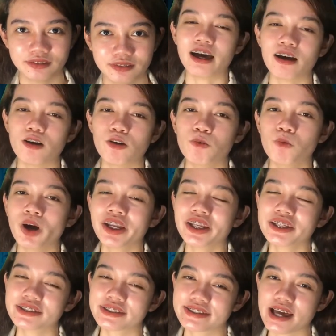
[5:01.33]

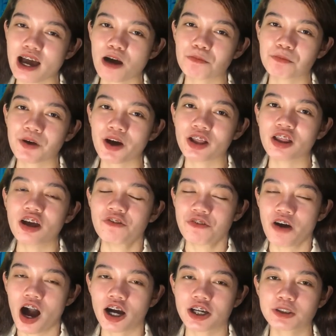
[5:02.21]
One example of
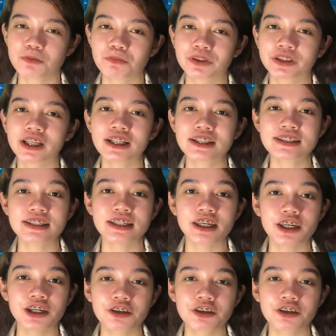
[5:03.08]
hospitals here